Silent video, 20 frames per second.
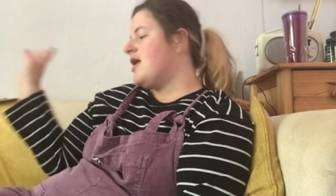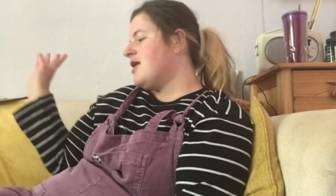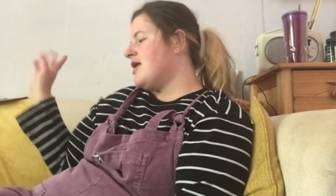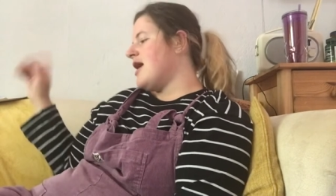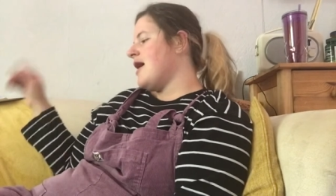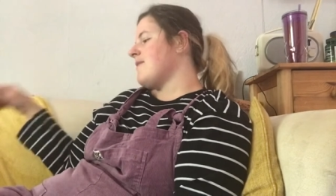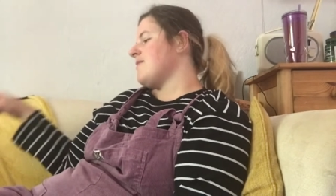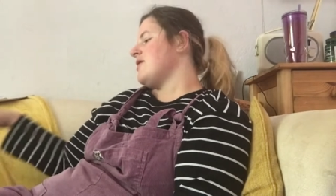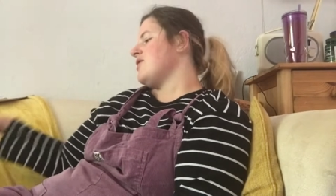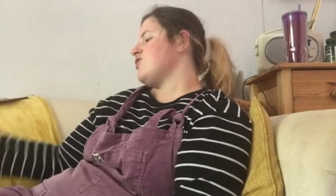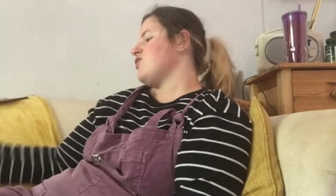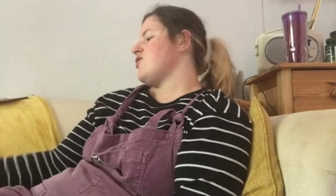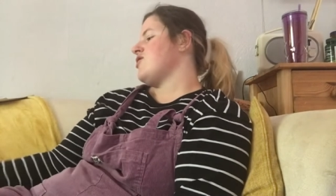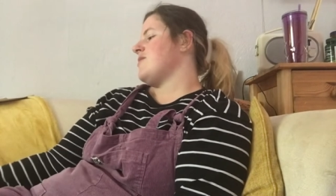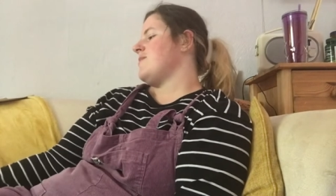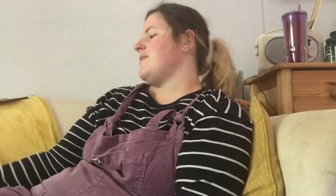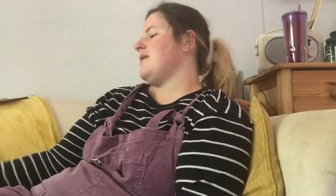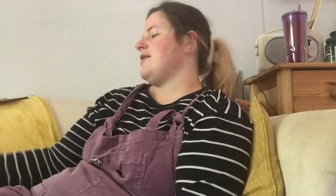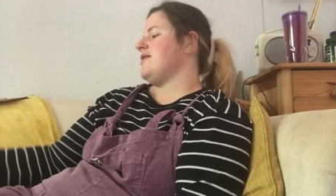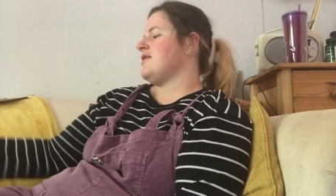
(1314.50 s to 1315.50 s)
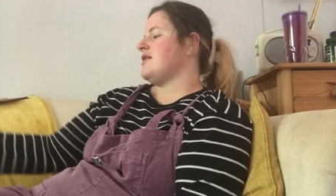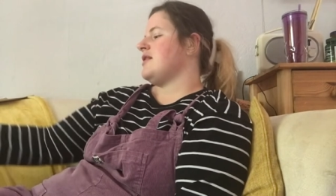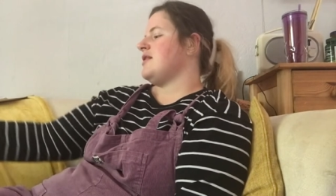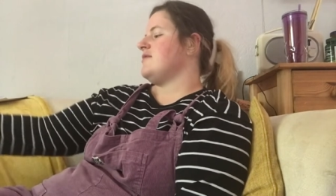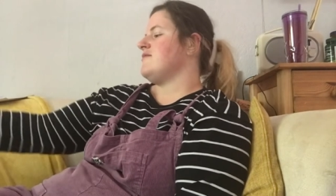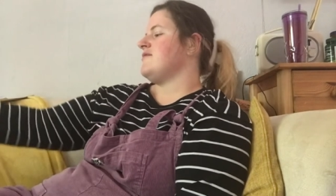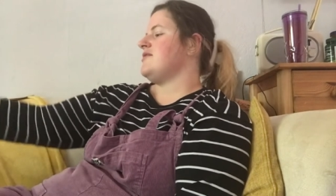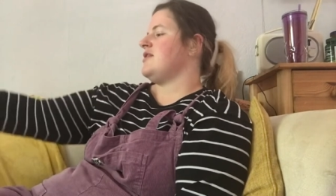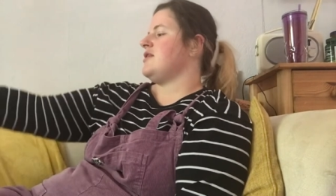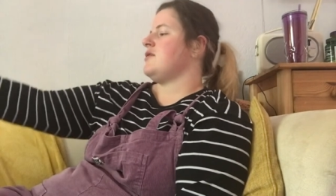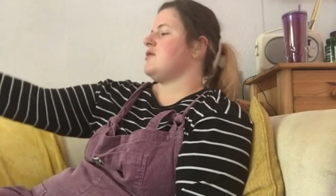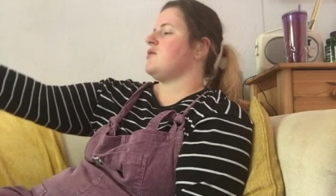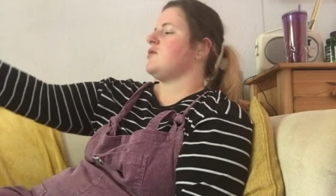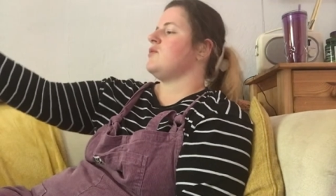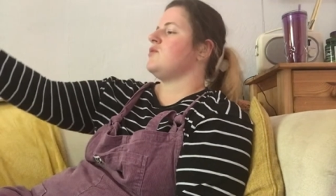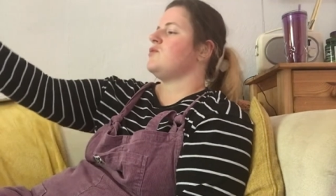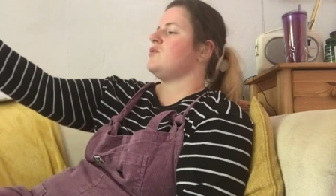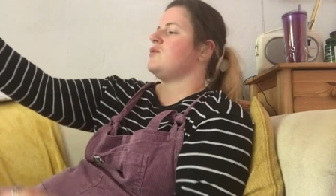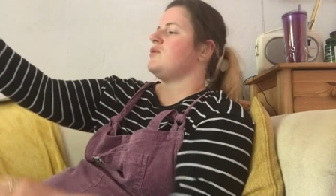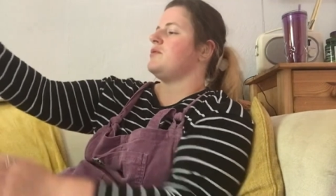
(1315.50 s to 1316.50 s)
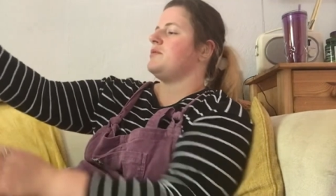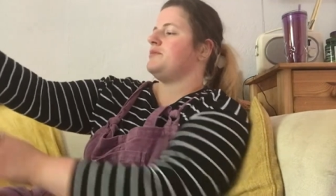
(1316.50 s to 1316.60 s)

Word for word: Yeah, I should have a piece de resistance.